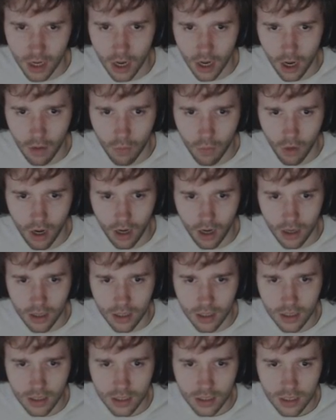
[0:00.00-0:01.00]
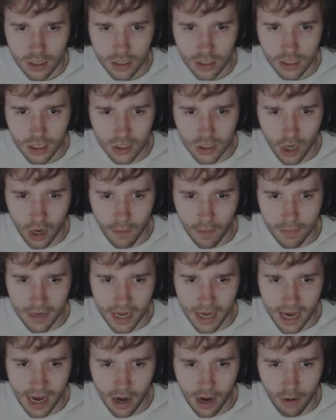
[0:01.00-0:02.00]
Uh, what? Stop
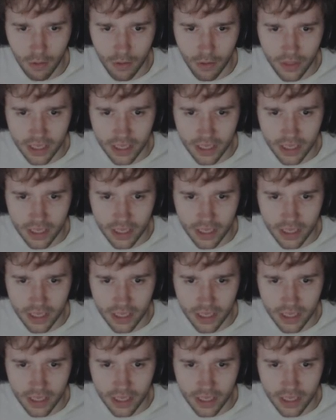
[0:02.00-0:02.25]
now.